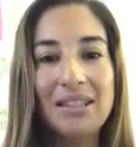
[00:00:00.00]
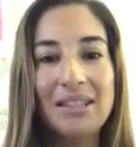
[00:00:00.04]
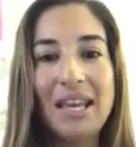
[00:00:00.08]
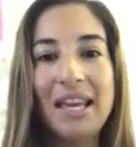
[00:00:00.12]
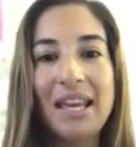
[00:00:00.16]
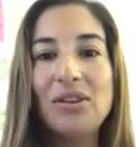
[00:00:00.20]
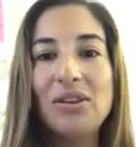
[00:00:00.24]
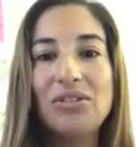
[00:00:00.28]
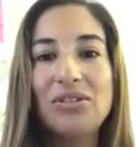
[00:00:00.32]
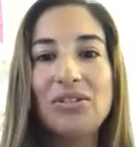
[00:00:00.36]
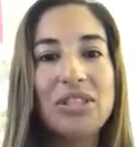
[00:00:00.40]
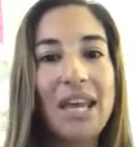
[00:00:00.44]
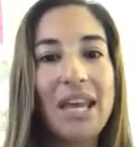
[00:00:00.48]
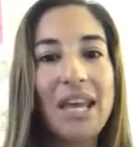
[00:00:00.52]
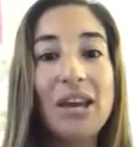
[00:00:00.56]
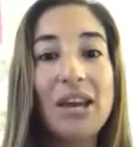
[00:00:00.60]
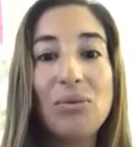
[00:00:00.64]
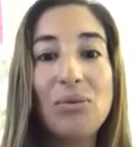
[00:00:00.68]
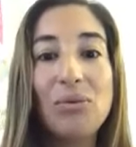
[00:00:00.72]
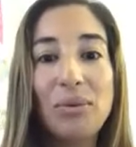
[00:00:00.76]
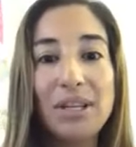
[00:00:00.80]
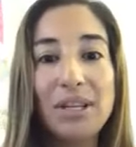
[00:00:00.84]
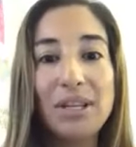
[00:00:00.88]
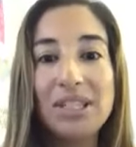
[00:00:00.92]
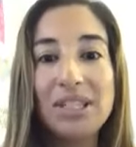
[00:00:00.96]
Take
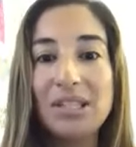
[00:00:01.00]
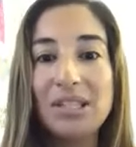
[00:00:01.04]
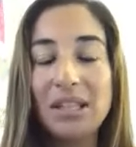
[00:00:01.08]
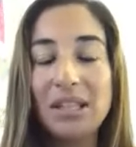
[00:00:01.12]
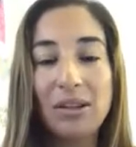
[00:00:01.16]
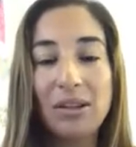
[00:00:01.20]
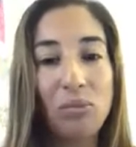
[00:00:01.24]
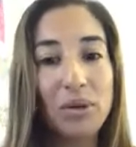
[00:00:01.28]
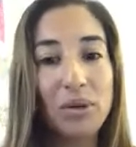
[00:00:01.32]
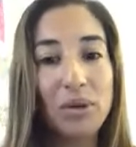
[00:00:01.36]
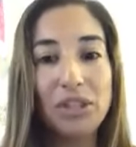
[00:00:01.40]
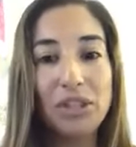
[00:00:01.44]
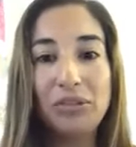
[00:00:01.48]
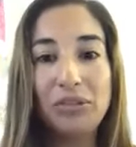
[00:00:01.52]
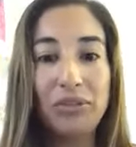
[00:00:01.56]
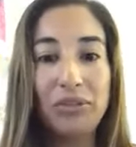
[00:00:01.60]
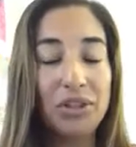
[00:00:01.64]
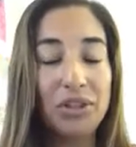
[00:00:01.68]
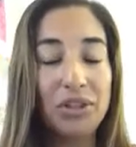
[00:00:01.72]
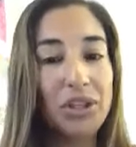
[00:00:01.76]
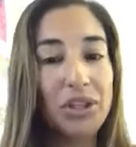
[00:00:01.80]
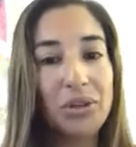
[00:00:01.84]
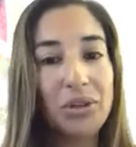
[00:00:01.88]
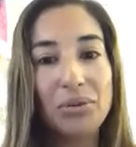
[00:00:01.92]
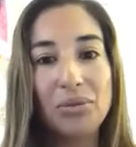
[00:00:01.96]
what's for
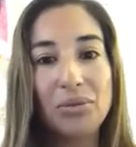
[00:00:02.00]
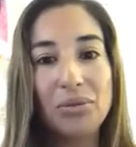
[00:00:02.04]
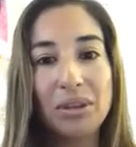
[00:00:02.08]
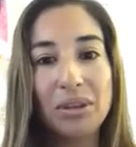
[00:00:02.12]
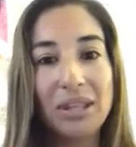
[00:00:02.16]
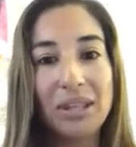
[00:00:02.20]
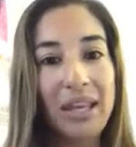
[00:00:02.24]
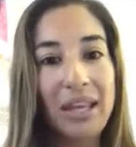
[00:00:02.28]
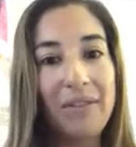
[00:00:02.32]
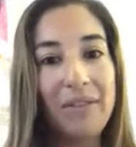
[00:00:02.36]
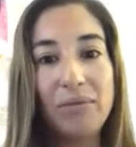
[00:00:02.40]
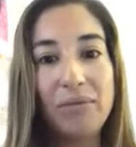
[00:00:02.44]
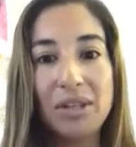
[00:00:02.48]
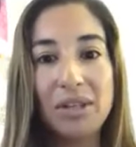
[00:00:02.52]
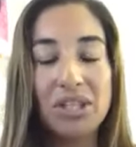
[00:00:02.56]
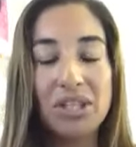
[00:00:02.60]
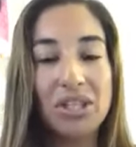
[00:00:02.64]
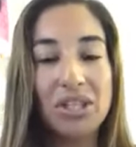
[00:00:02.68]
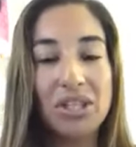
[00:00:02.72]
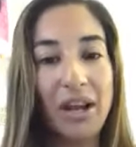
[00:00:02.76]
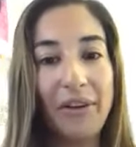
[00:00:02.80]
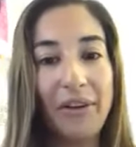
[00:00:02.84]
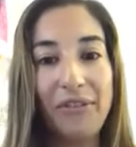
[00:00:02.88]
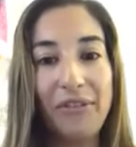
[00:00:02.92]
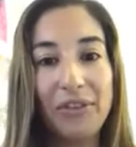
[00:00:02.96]
you, leave what's
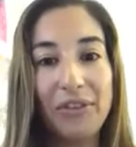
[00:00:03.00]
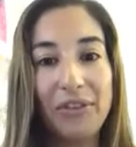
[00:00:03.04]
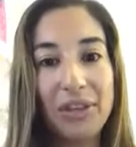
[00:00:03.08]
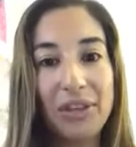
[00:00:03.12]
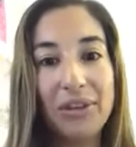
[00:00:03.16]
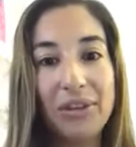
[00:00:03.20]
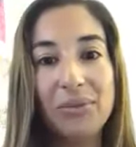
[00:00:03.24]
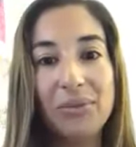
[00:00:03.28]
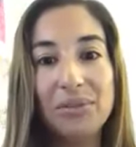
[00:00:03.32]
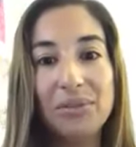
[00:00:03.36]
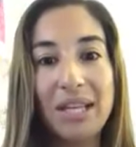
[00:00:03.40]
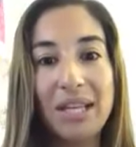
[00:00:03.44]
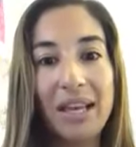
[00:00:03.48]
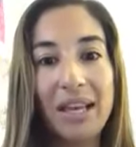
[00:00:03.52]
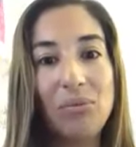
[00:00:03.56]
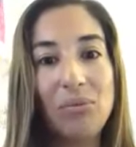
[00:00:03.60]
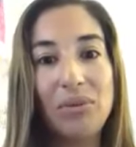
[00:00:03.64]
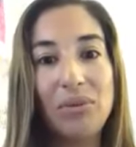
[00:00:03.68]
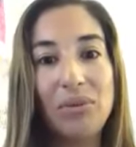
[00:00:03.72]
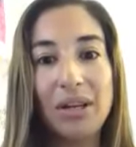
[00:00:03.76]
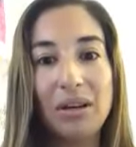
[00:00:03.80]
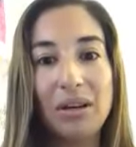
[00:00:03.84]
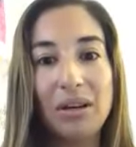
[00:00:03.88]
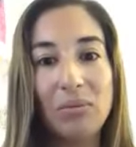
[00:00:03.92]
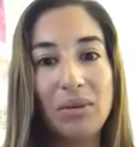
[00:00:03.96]
not for you. Take
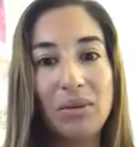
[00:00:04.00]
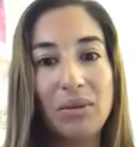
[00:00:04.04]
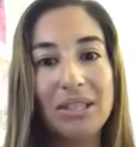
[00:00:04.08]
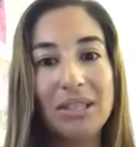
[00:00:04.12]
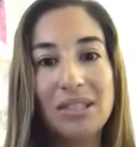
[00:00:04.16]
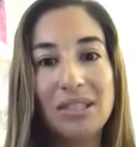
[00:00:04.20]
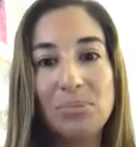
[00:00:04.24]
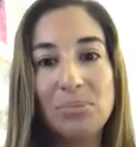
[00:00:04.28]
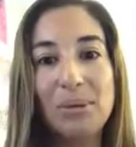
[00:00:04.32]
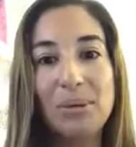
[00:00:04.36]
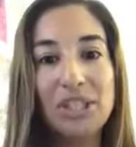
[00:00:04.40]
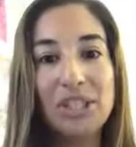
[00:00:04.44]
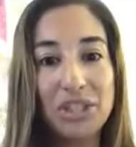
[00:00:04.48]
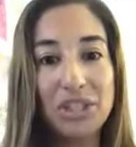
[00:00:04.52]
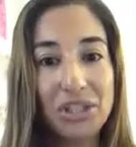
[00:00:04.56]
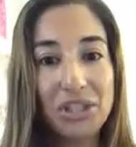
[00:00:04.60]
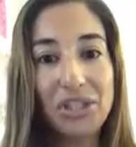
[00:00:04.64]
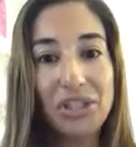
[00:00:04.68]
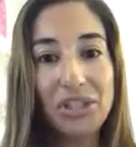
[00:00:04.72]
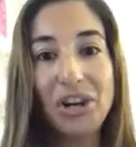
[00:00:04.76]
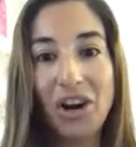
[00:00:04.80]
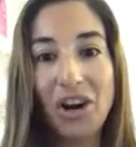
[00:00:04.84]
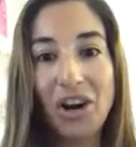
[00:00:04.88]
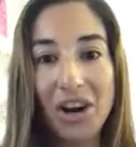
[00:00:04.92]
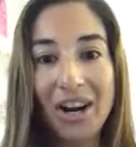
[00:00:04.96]
what speaks to
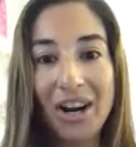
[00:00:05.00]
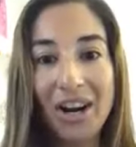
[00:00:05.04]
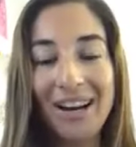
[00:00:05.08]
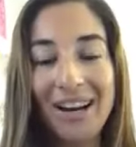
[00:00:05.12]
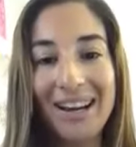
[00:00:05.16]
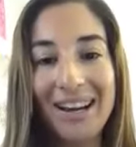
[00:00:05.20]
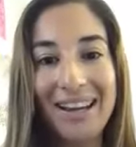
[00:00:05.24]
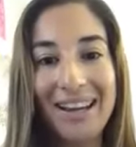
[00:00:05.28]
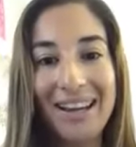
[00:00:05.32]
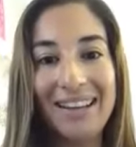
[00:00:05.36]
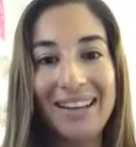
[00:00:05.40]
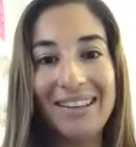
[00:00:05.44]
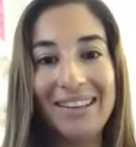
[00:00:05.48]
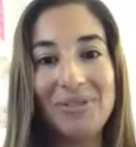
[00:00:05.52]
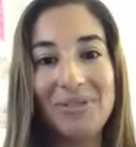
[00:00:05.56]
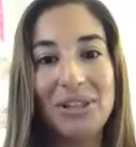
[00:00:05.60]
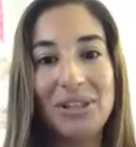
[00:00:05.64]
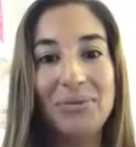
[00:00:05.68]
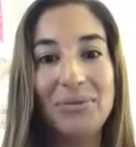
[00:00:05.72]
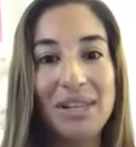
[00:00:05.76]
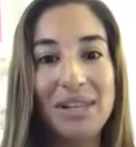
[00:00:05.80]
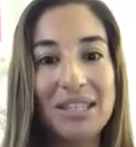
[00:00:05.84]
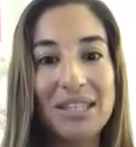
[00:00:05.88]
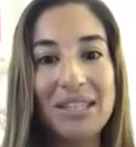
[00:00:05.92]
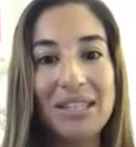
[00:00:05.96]
your heart and
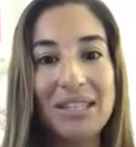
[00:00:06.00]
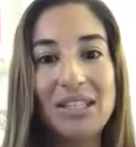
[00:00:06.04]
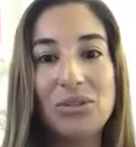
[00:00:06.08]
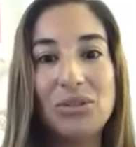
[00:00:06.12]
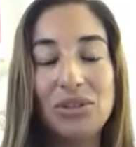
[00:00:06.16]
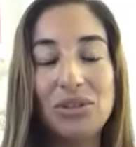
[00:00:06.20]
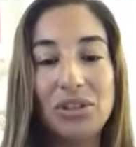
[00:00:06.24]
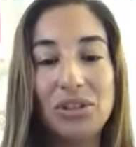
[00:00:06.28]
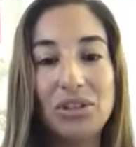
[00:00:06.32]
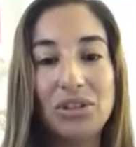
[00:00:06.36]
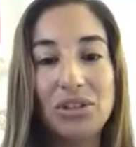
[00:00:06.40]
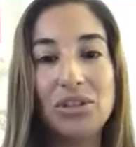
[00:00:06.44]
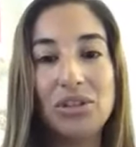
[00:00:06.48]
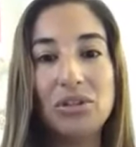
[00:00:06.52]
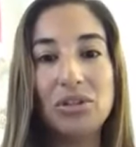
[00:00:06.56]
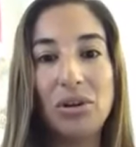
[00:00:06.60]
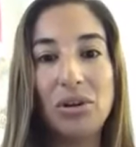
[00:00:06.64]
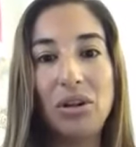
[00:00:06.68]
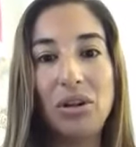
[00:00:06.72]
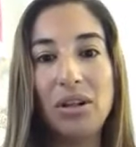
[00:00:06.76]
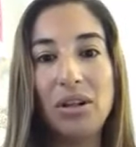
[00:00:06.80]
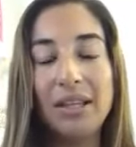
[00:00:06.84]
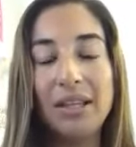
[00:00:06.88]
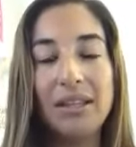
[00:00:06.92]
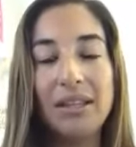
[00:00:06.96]
what resonates with your
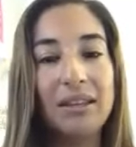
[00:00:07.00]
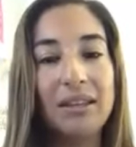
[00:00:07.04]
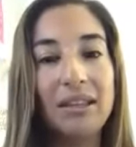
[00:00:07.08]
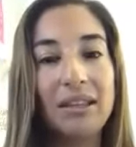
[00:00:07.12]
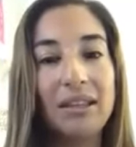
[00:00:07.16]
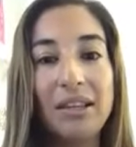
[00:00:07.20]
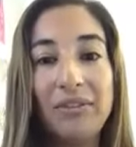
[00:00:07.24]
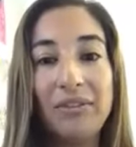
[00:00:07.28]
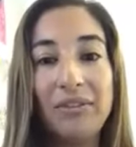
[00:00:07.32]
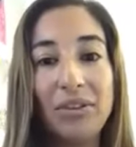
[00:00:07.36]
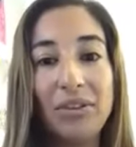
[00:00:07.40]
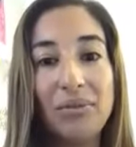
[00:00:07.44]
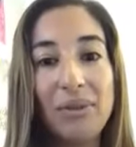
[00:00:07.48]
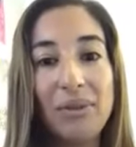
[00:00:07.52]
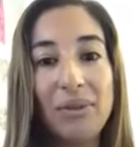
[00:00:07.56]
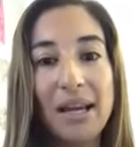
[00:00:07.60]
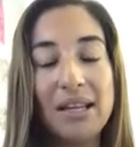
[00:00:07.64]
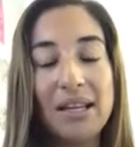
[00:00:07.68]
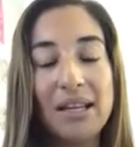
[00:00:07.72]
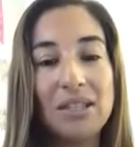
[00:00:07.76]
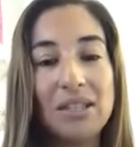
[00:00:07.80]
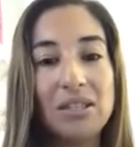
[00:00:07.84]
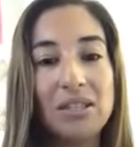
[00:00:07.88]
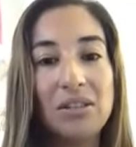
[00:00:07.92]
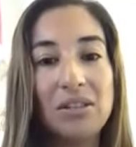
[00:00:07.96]
soul, and then leave the
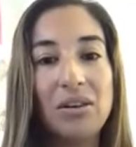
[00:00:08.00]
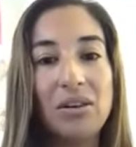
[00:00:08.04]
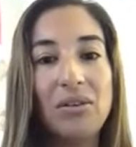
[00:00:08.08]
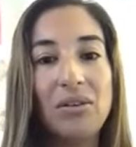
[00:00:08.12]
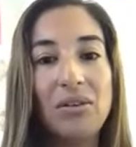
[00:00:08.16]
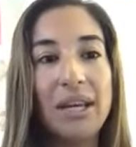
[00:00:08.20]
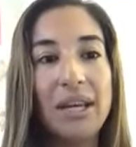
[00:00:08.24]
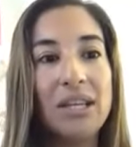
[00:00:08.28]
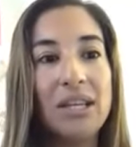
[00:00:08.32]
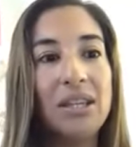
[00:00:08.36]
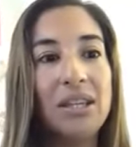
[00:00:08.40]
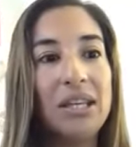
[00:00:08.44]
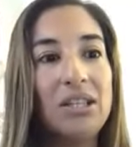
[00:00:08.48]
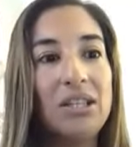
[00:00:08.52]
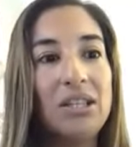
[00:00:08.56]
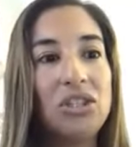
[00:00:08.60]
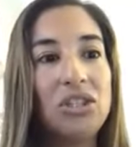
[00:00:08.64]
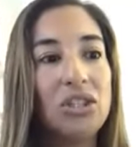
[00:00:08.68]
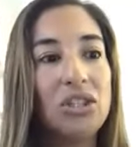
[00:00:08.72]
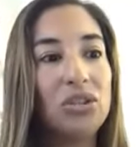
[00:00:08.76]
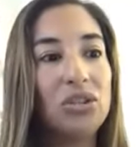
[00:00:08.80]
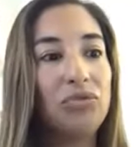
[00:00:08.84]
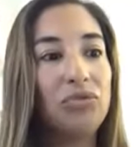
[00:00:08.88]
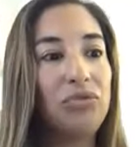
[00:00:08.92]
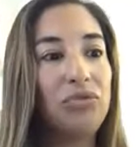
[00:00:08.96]
rest, you know, and then
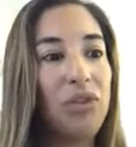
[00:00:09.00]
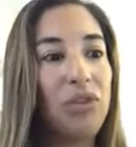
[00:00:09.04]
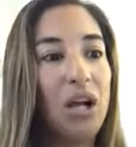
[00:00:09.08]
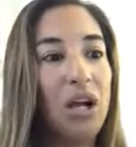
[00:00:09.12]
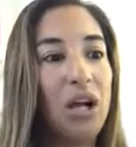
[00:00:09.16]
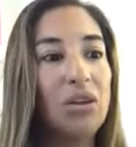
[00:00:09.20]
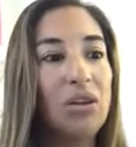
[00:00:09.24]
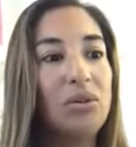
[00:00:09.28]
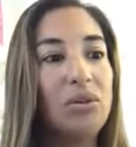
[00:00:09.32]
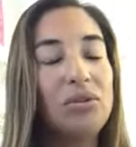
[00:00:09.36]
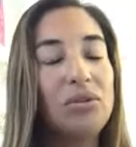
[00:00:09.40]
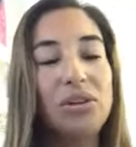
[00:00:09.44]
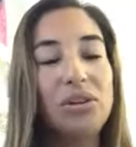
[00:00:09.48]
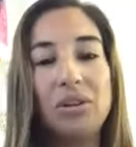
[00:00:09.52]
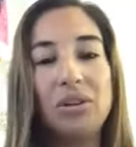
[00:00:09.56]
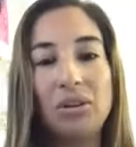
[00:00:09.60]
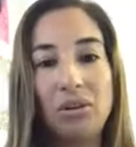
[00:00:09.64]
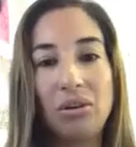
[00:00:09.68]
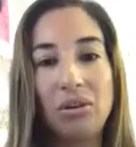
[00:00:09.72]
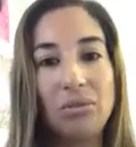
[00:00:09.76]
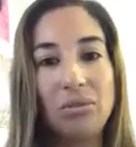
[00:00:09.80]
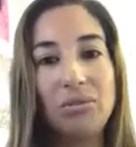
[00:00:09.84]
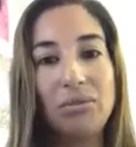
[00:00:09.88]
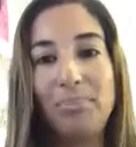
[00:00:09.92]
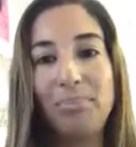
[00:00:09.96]
just follow your
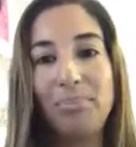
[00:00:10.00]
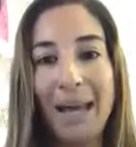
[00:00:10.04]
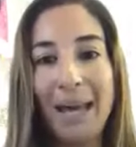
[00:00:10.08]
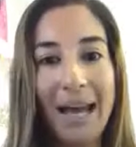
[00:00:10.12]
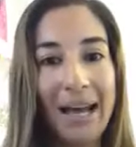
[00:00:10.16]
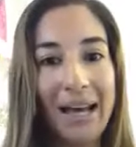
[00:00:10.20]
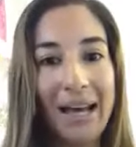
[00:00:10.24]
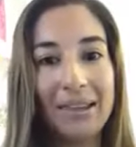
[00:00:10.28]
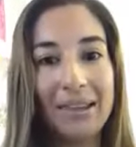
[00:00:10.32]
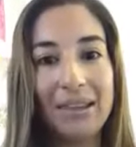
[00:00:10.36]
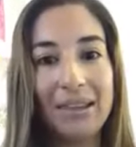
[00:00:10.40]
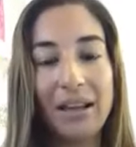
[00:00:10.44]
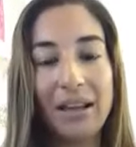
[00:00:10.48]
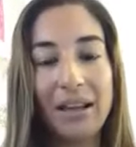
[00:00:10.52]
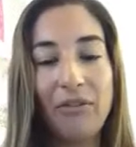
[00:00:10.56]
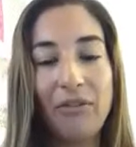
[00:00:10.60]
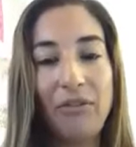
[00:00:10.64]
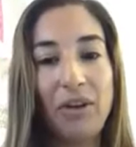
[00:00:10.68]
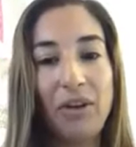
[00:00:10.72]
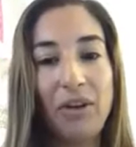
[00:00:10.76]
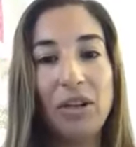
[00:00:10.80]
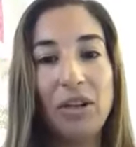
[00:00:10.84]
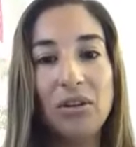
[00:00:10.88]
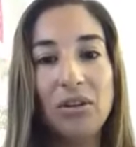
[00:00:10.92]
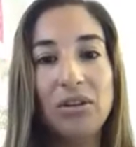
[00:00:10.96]
own path, like
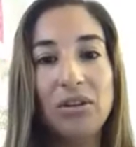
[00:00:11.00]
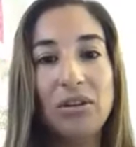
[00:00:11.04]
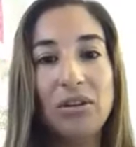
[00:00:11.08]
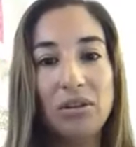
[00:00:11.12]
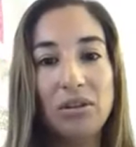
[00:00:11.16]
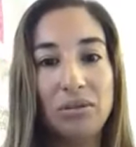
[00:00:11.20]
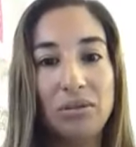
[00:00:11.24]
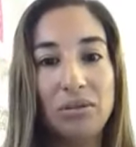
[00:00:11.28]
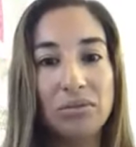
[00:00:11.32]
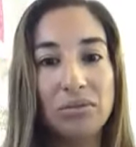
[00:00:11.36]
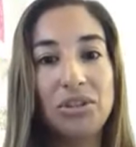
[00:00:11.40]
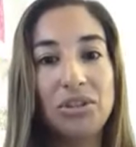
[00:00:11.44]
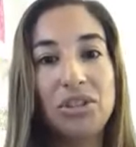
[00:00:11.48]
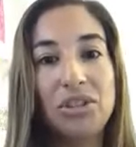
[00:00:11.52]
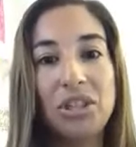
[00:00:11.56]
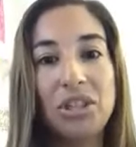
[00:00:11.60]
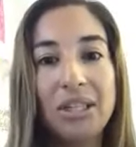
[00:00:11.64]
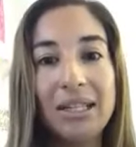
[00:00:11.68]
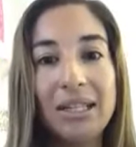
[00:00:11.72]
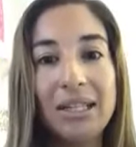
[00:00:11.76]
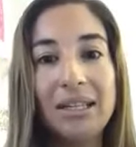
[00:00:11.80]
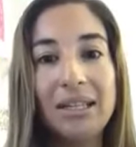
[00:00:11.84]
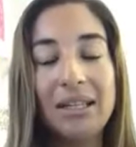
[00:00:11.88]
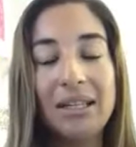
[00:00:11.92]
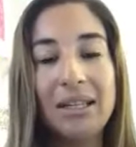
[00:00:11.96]
follow your own
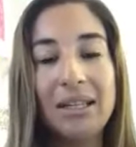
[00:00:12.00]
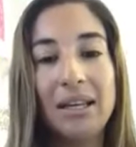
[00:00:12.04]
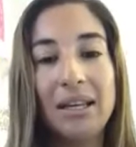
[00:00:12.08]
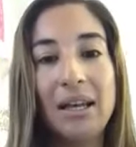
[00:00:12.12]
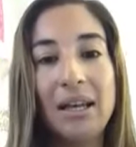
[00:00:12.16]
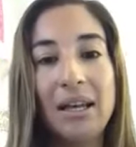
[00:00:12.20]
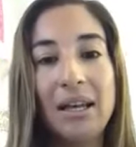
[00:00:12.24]
journey.